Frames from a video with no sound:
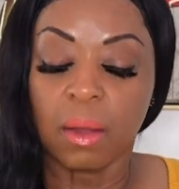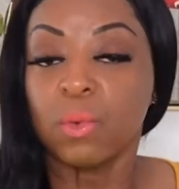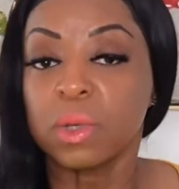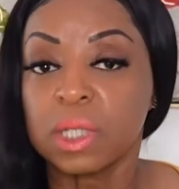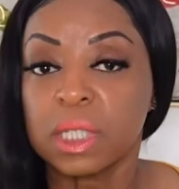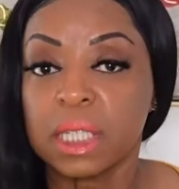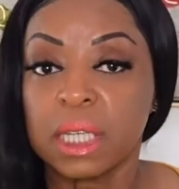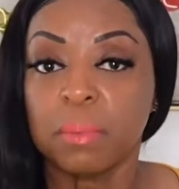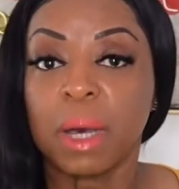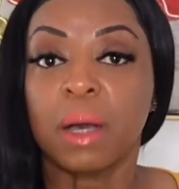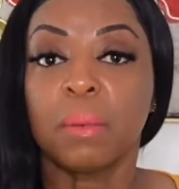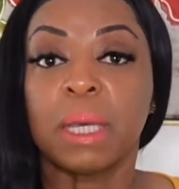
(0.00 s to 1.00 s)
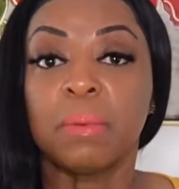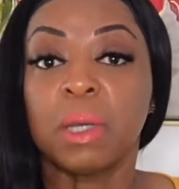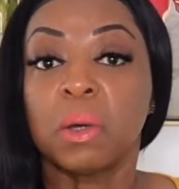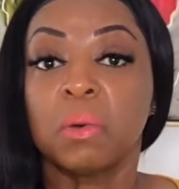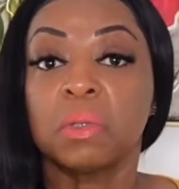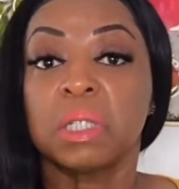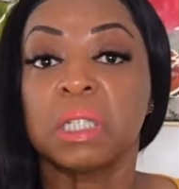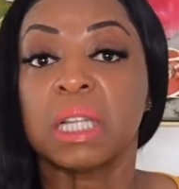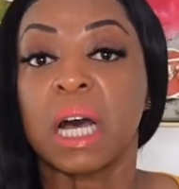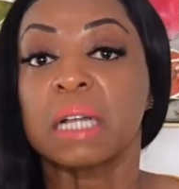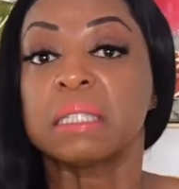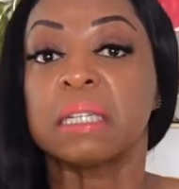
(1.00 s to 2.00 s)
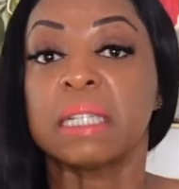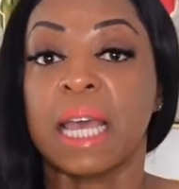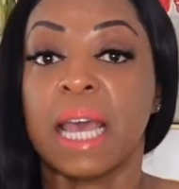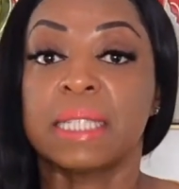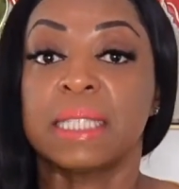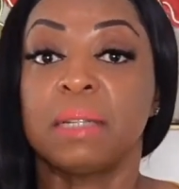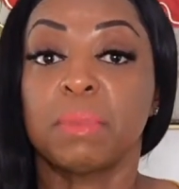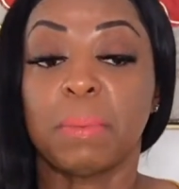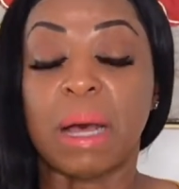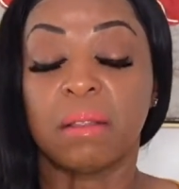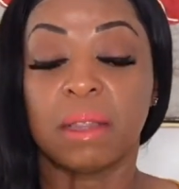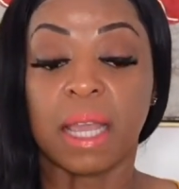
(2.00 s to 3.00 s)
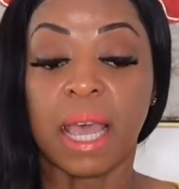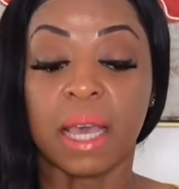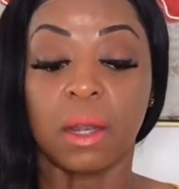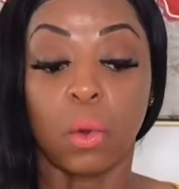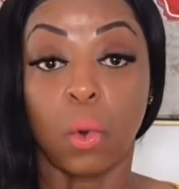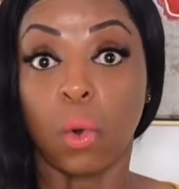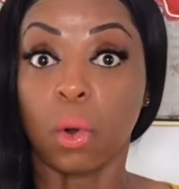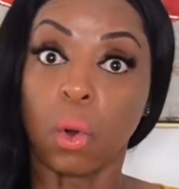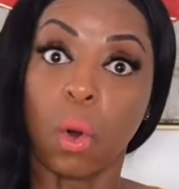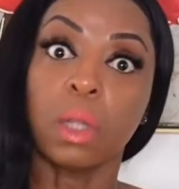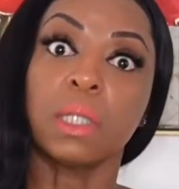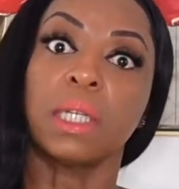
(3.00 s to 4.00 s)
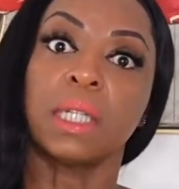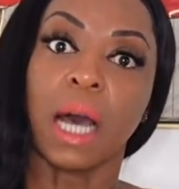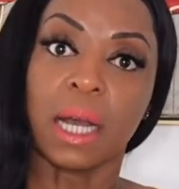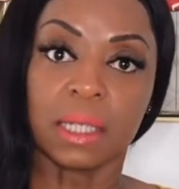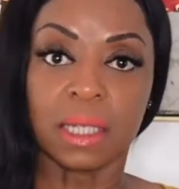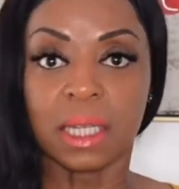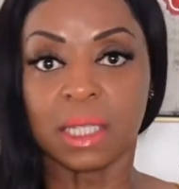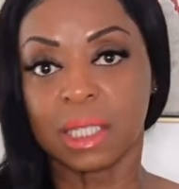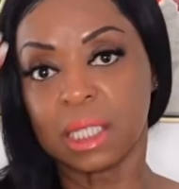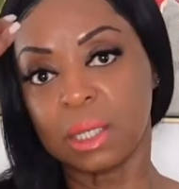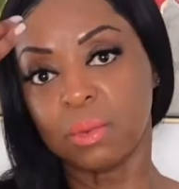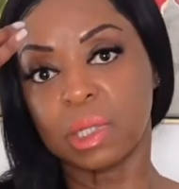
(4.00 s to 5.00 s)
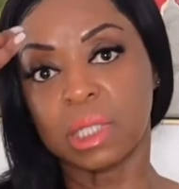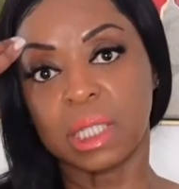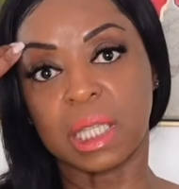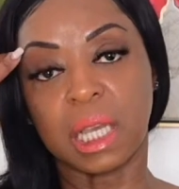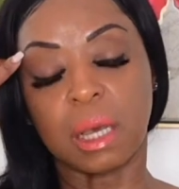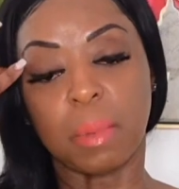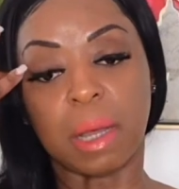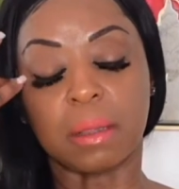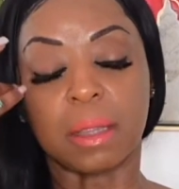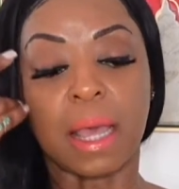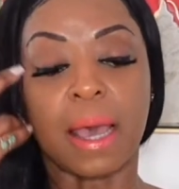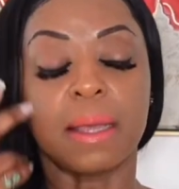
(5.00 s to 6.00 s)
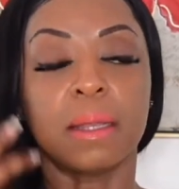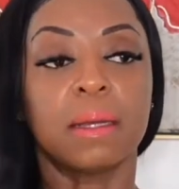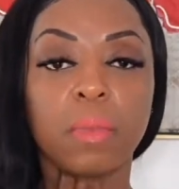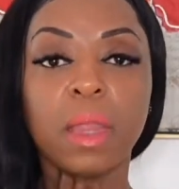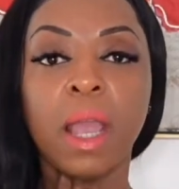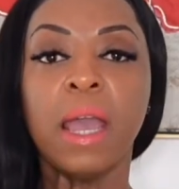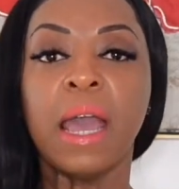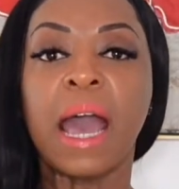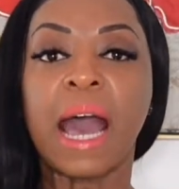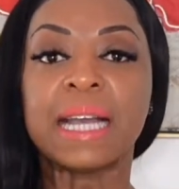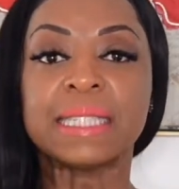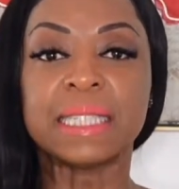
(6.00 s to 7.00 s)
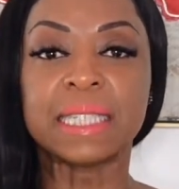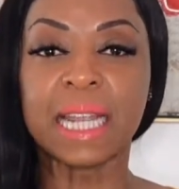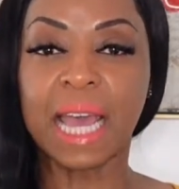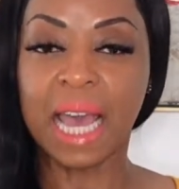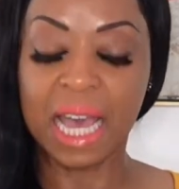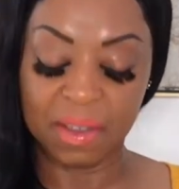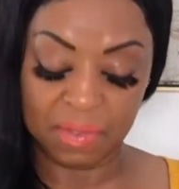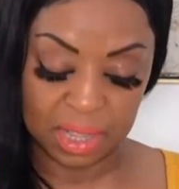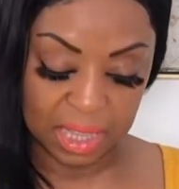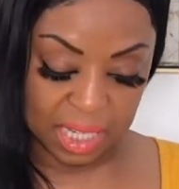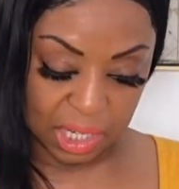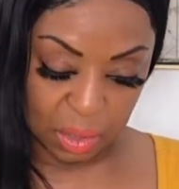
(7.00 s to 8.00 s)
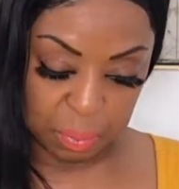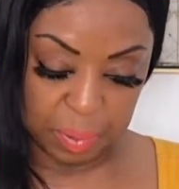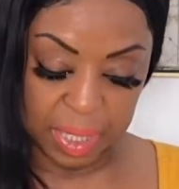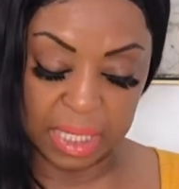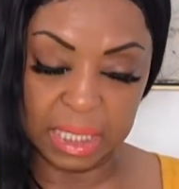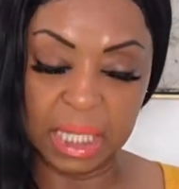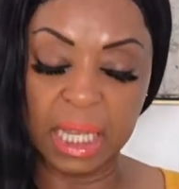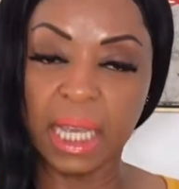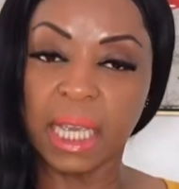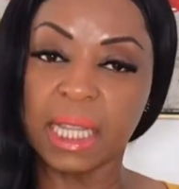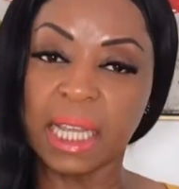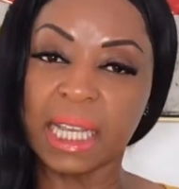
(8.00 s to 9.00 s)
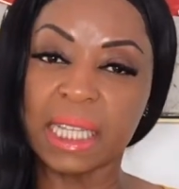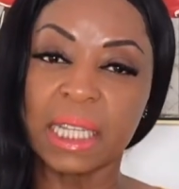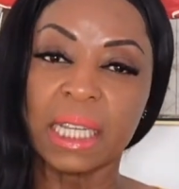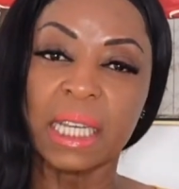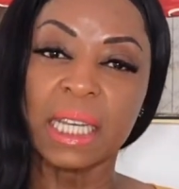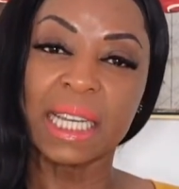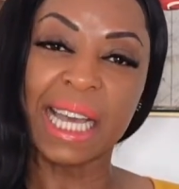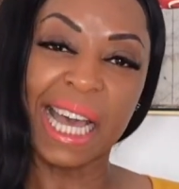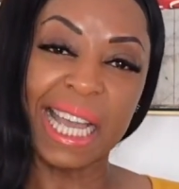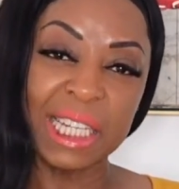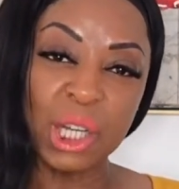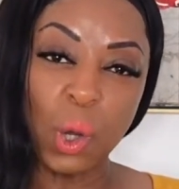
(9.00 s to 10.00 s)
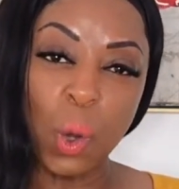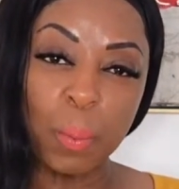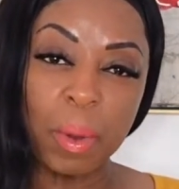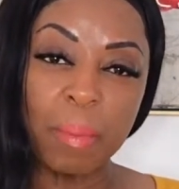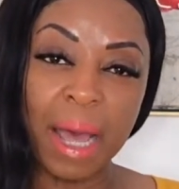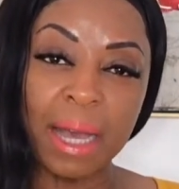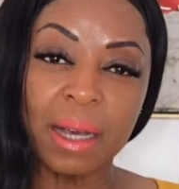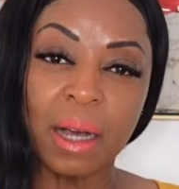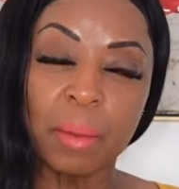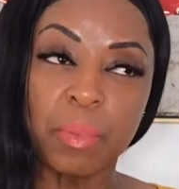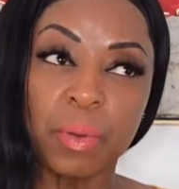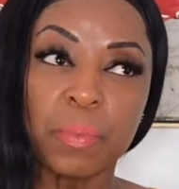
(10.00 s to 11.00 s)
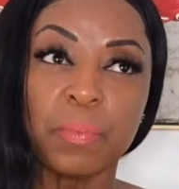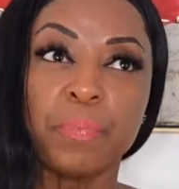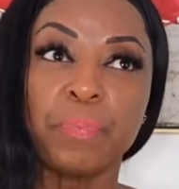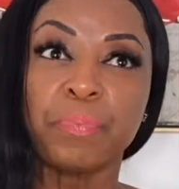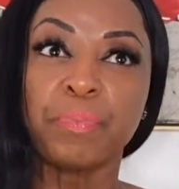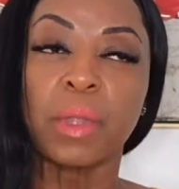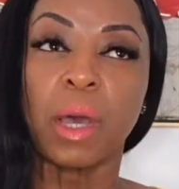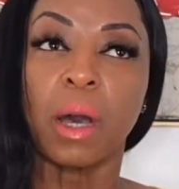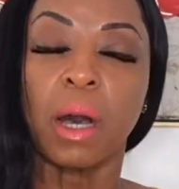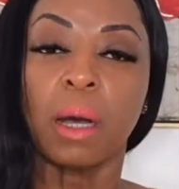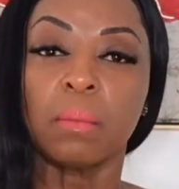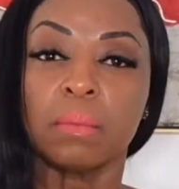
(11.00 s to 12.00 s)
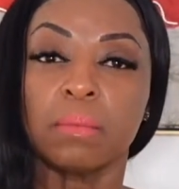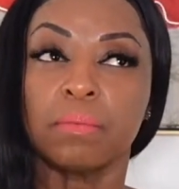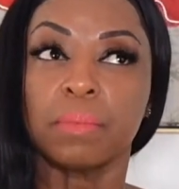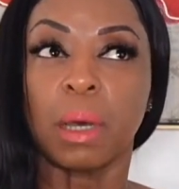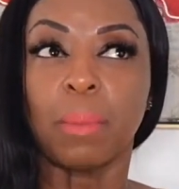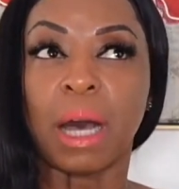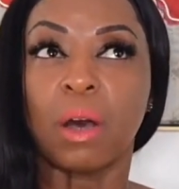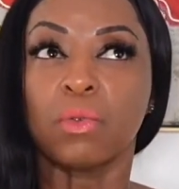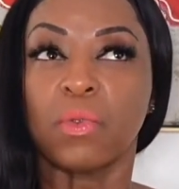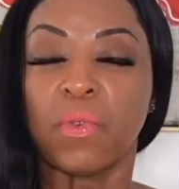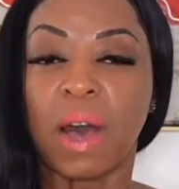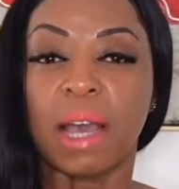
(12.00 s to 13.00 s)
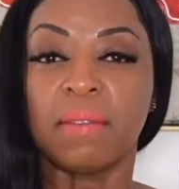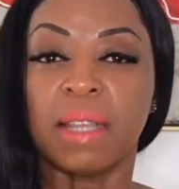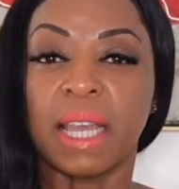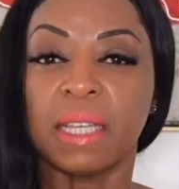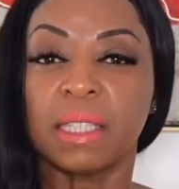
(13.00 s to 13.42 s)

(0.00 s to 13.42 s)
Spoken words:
We'll see about maybe going to the doctor and asking him about that or calling the doctor and see what does he think about that. I did have a little piece here that kind of opened back up about 6